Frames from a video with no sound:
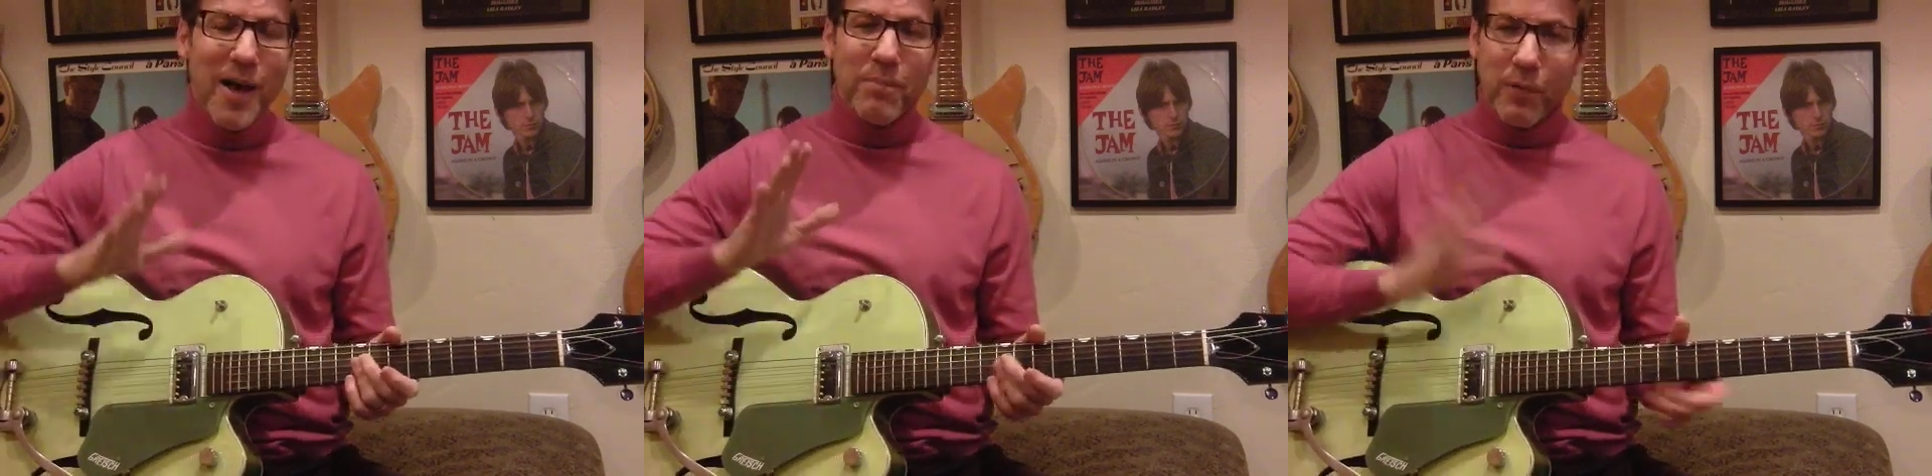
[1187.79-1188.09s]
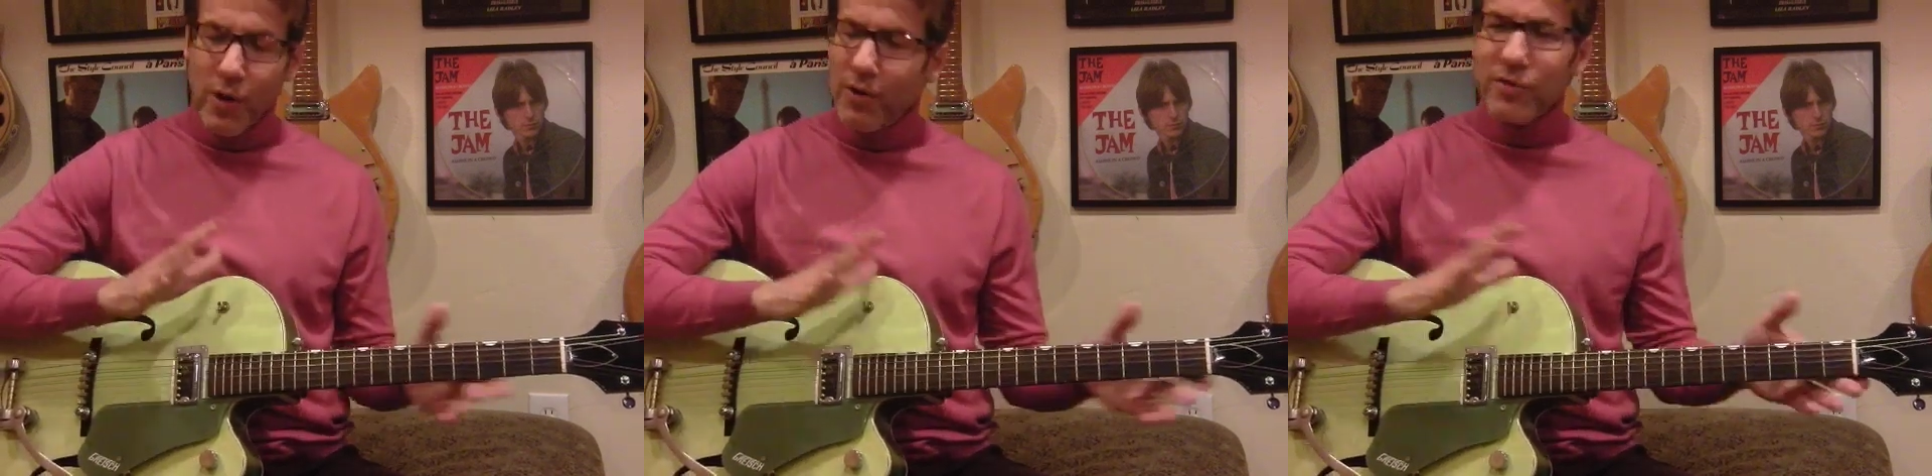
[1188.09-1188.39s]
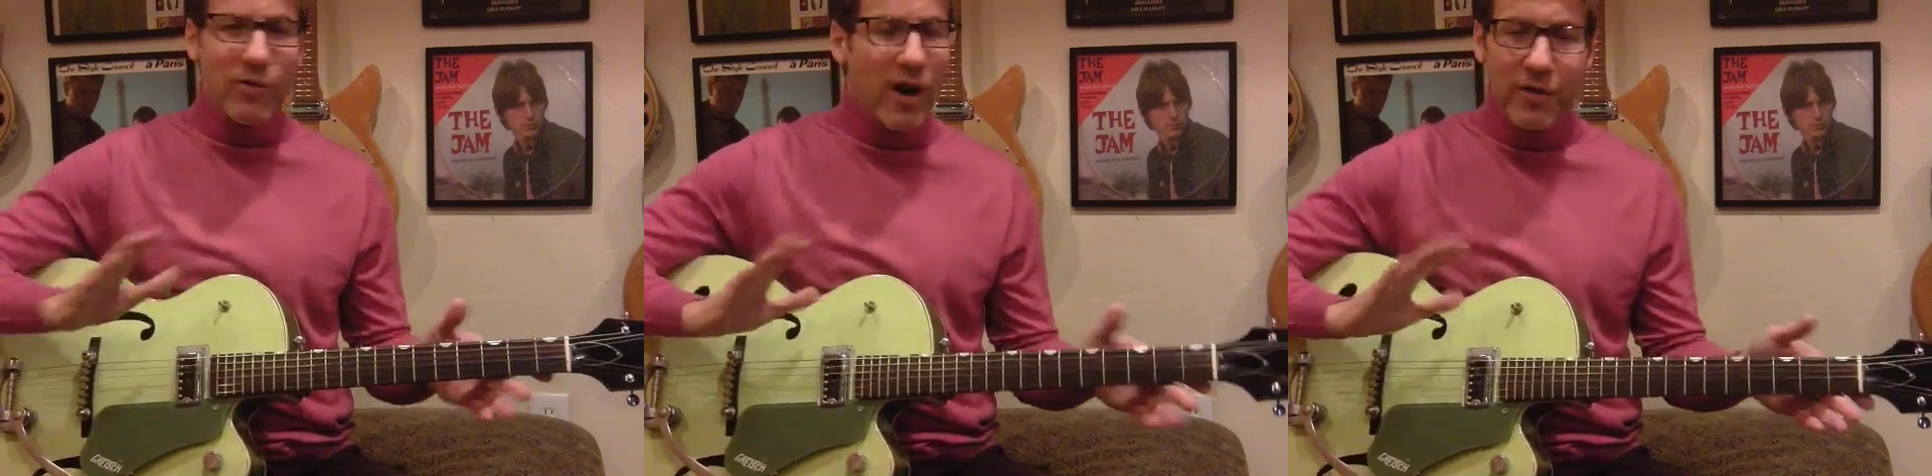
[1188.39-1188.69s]
But those
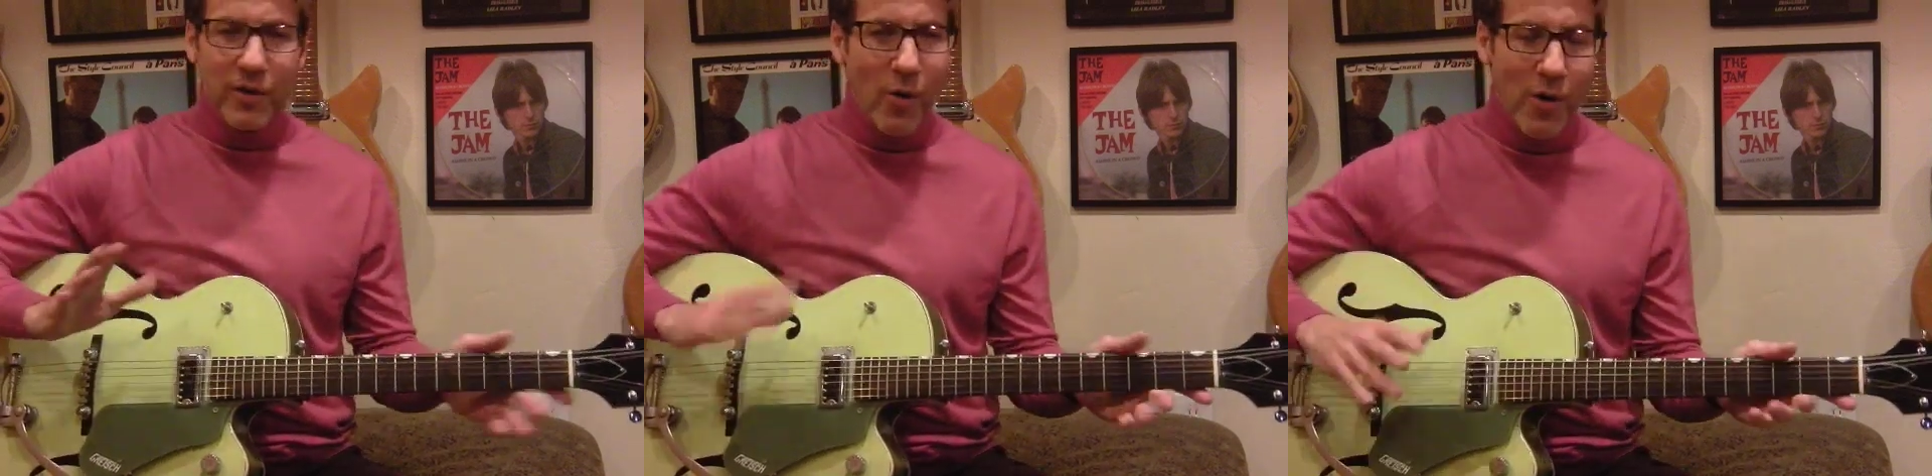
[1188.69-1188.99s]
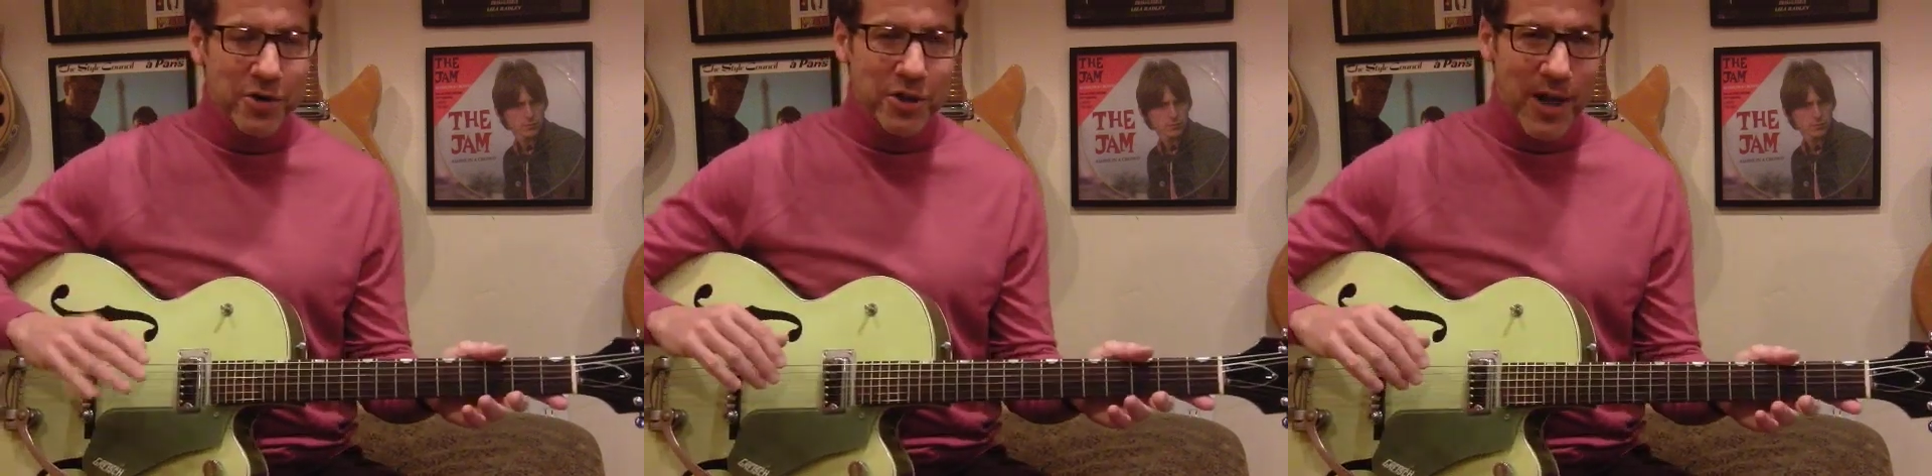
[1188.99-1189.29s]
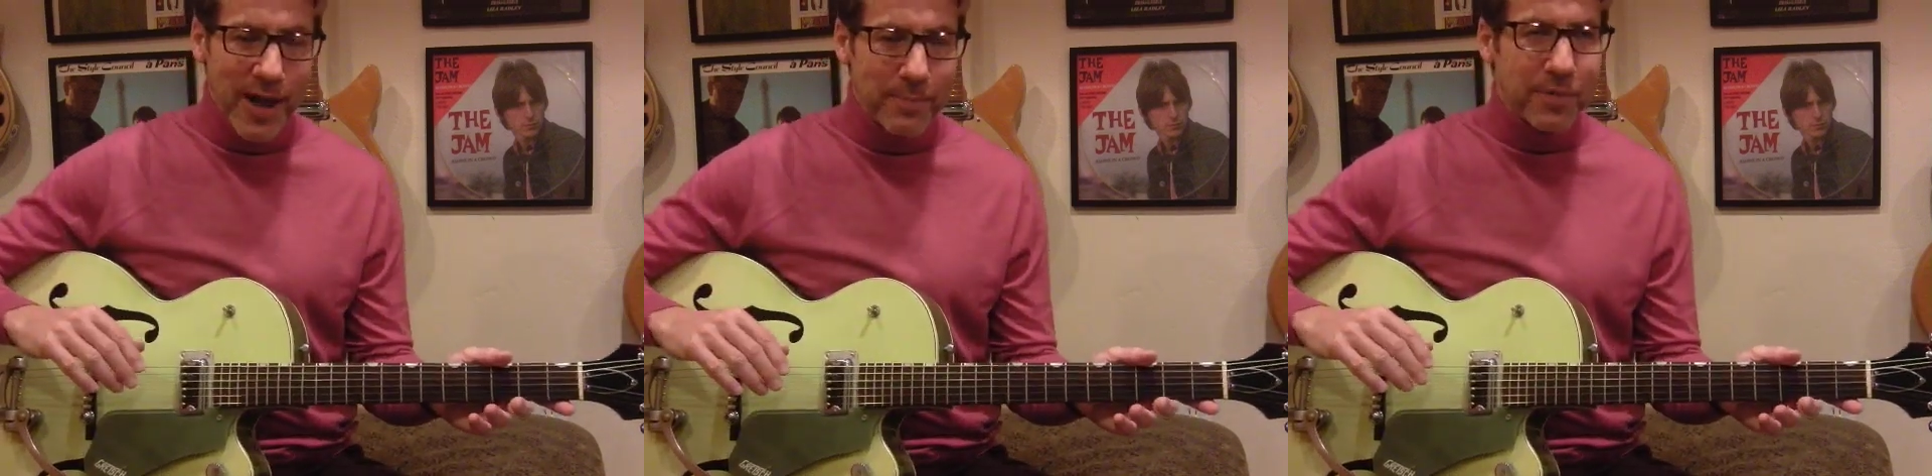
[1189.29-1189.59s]
are all the chord
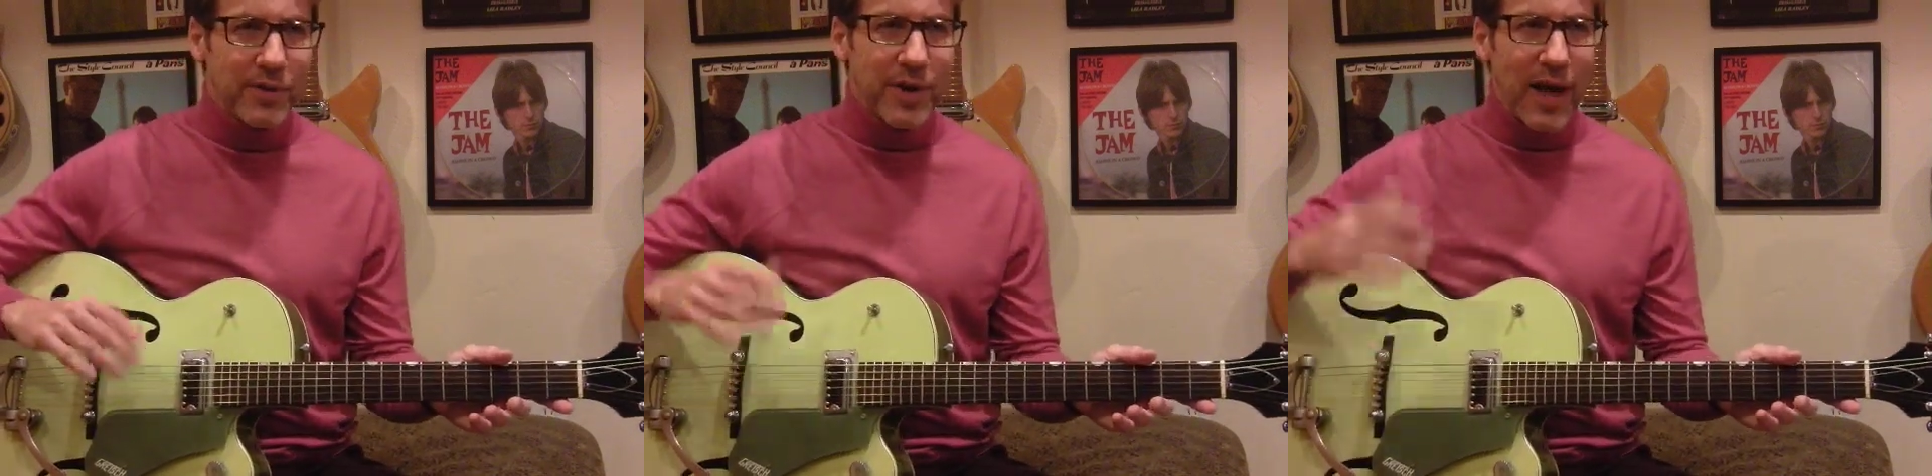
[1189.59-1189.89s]
shapes.